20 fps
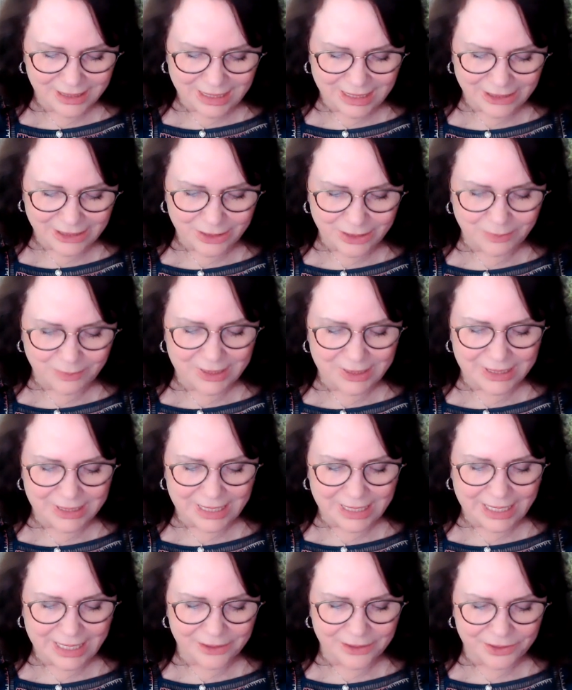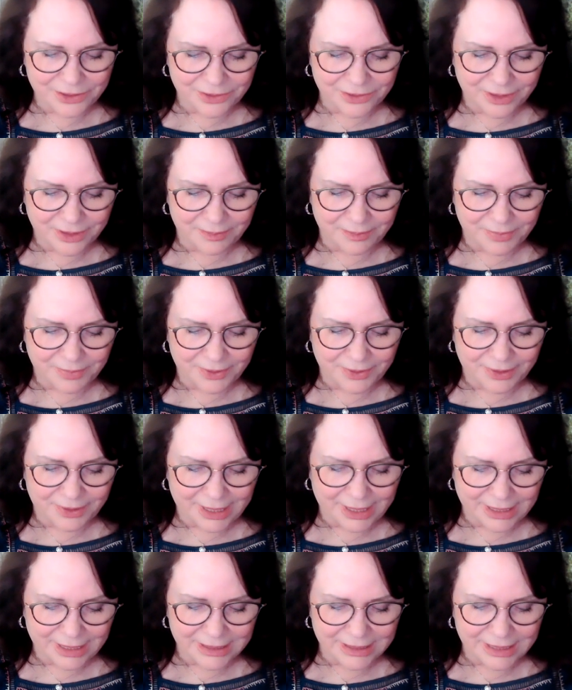I just wanted to answer a couple of
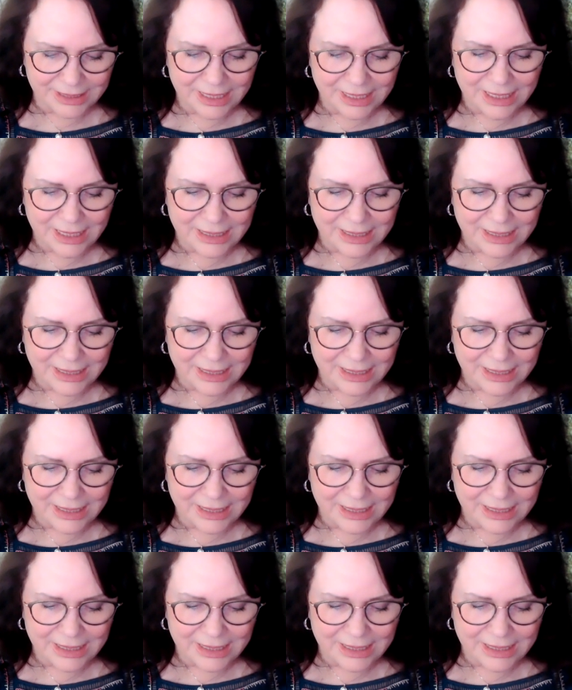things.